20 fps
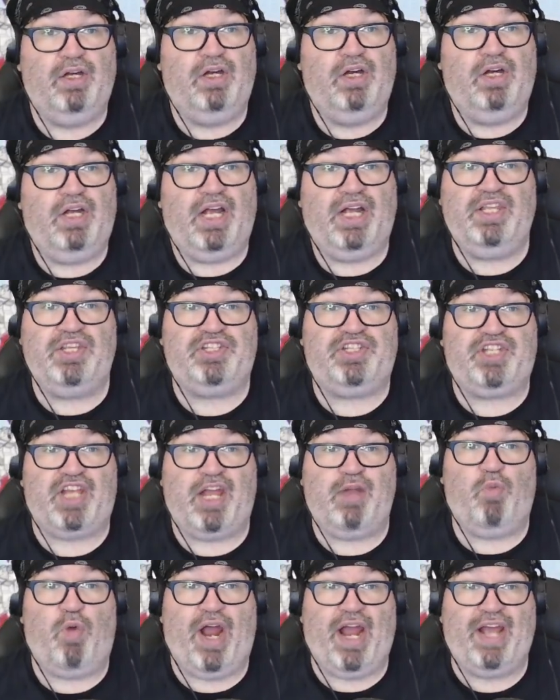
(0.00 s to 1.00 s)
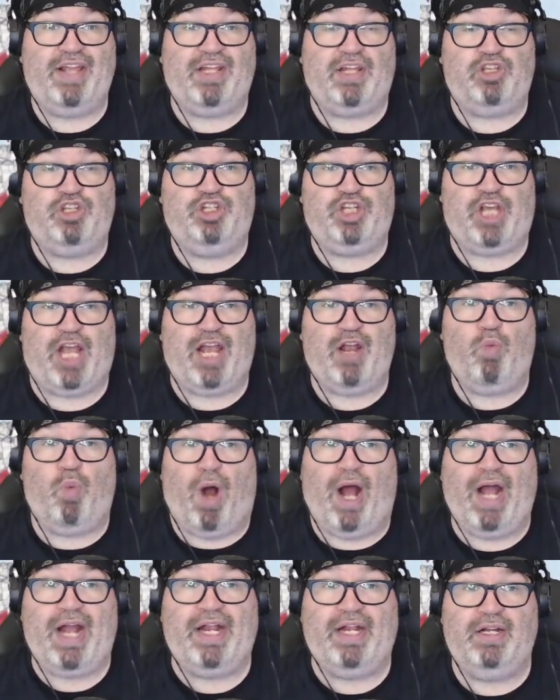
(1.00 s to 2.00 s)
in the same way that Jay
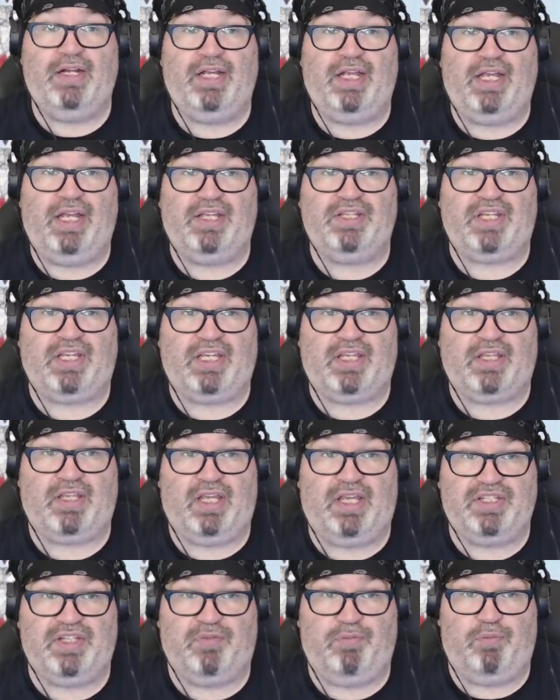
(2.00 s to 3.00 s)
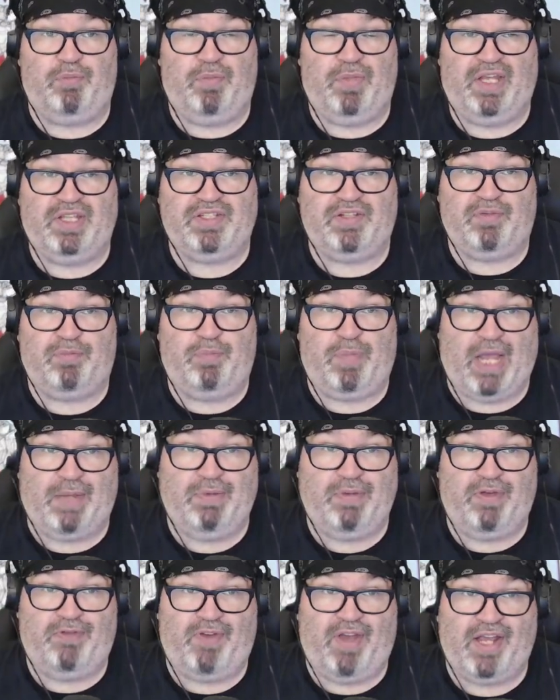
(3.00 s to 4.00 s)
White is a
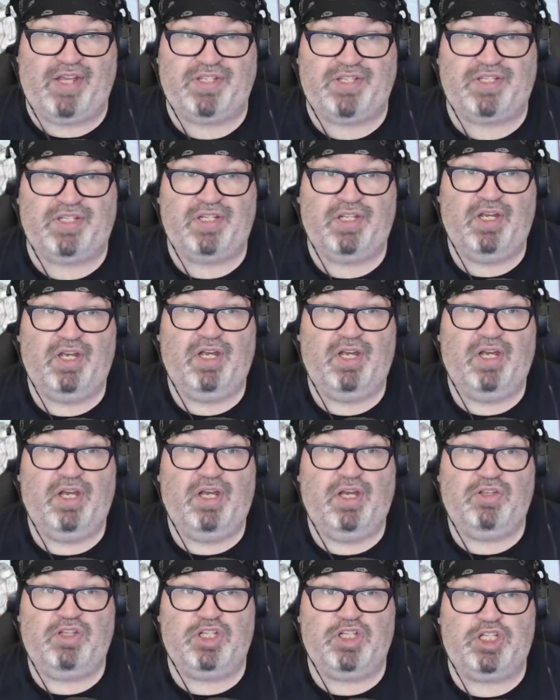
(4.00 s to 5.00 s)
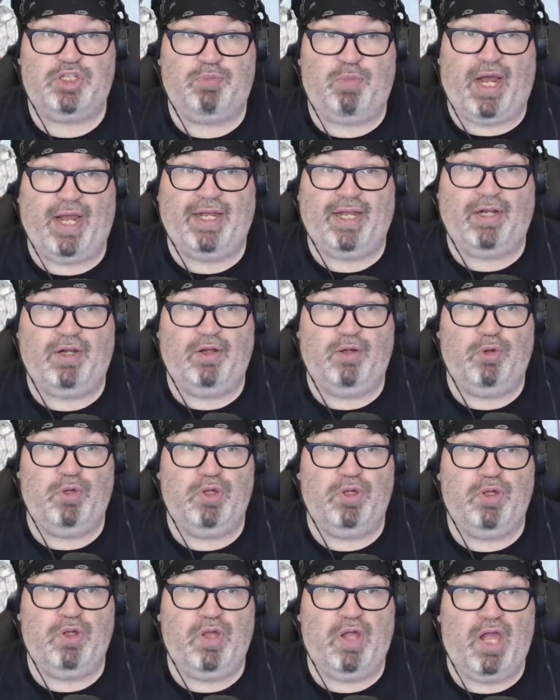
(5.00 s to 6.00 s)
babyface, despite
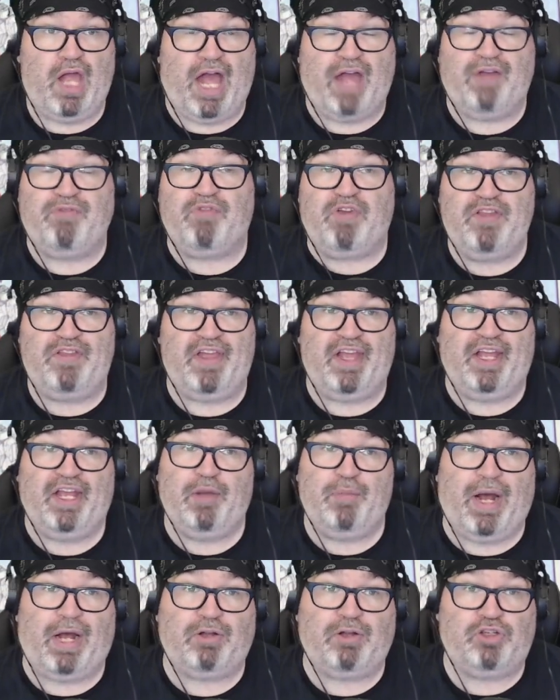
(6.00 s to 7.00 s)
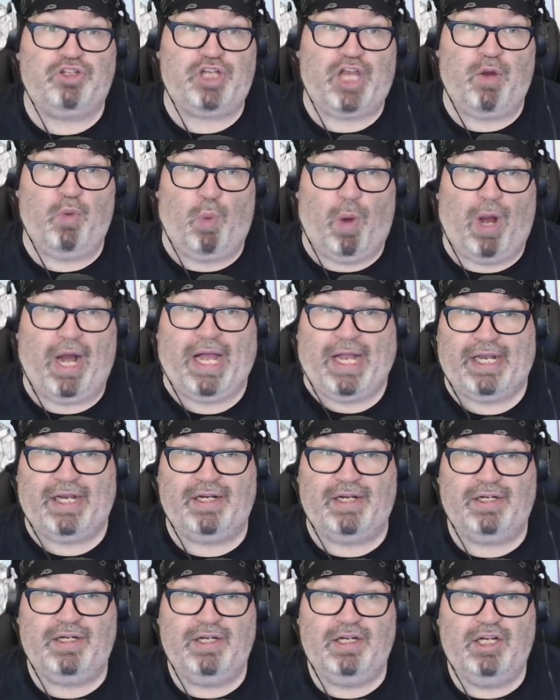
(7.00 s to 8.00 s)
everything about Jay
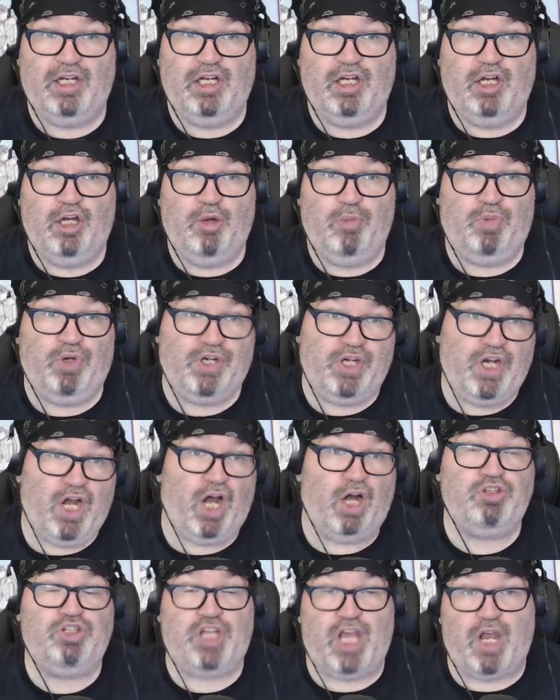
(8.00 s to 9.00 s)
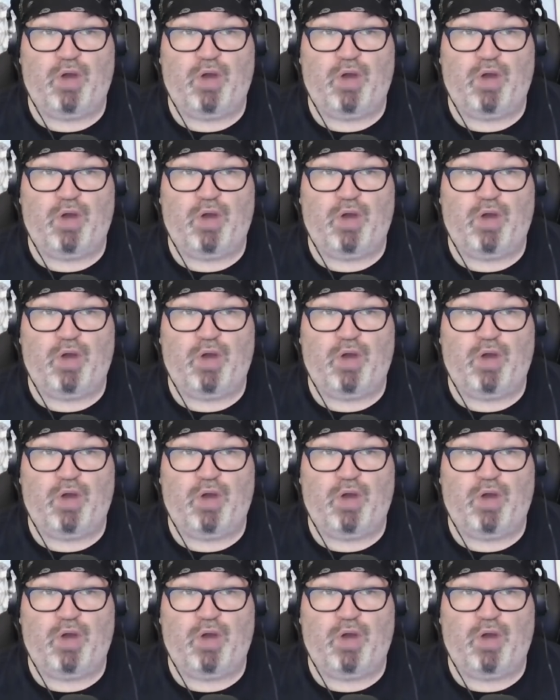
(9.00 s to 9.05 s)
White. But no, Jay